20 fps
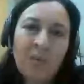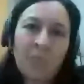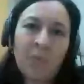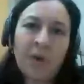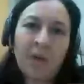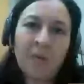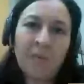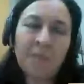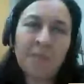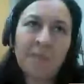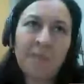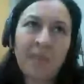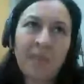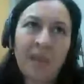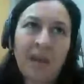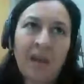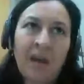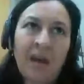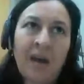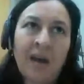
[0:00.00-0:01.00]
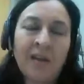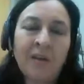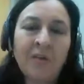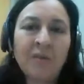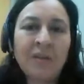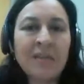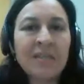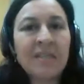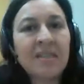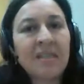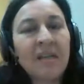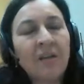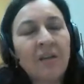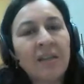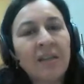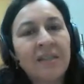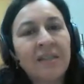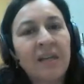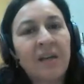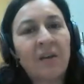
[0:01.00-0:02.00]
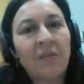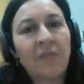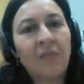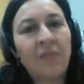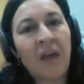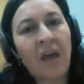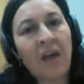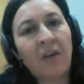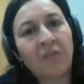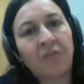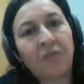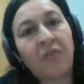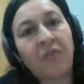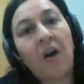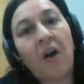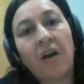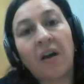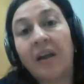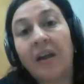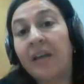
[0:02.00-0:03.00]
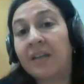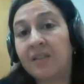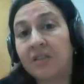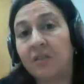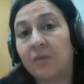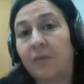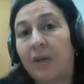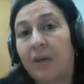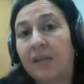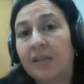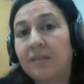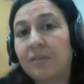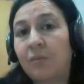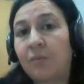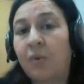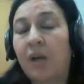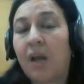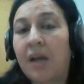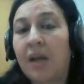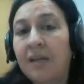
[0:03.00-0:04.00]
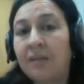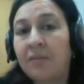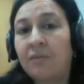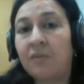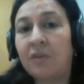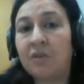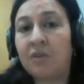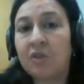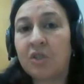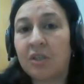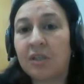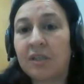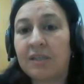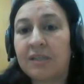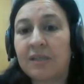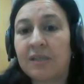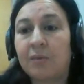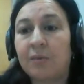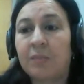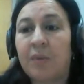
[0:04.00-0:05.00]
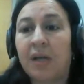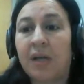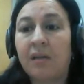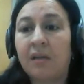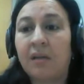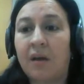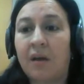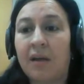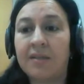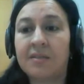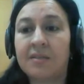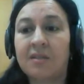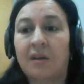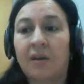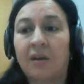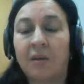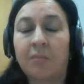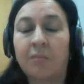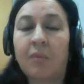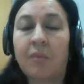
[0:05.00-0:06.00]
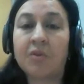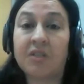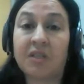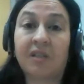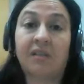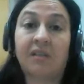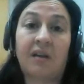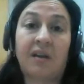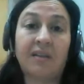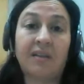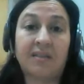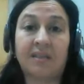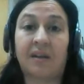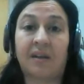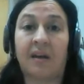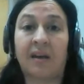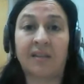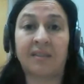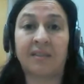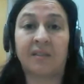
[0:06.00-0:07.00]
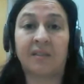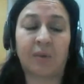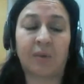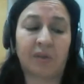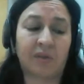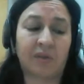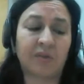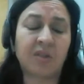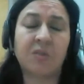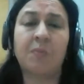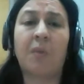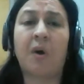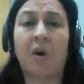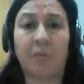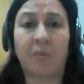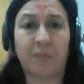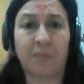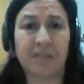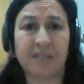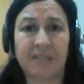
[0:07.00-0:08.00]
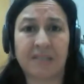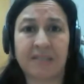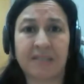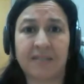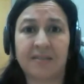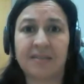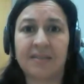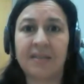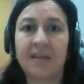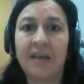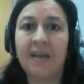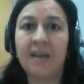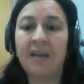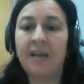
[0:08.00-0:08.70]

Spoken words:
Well, I don't necessarily delve that far into it. What I usually deal with my clients on, and most of the clients that I deal with, are small businesses.